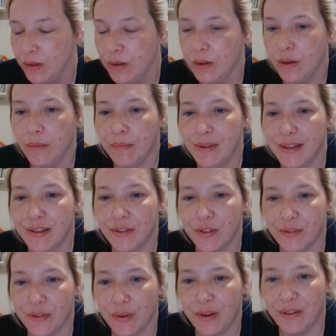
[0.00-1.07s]
busy on
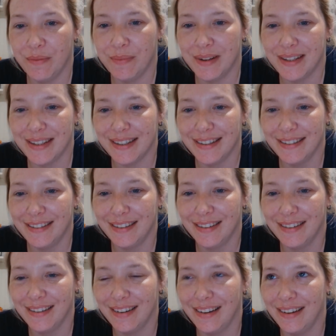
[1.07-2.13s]
the phone with my dad,
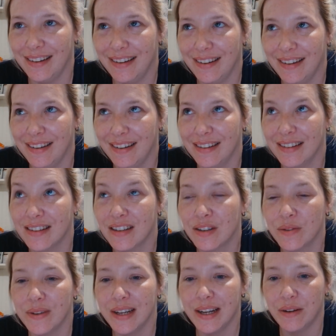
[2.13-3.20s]

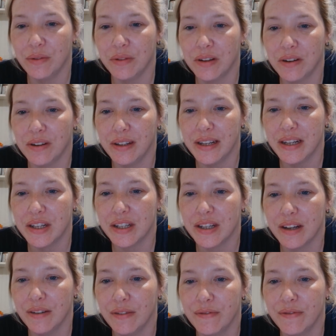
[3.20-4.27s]
sorting out all the college
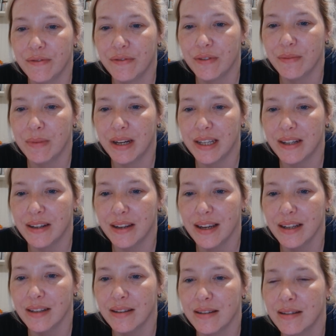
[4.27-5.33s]
stuff for my
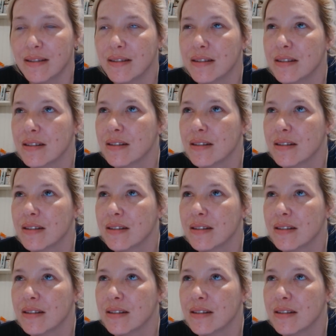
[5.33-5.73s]
youngest,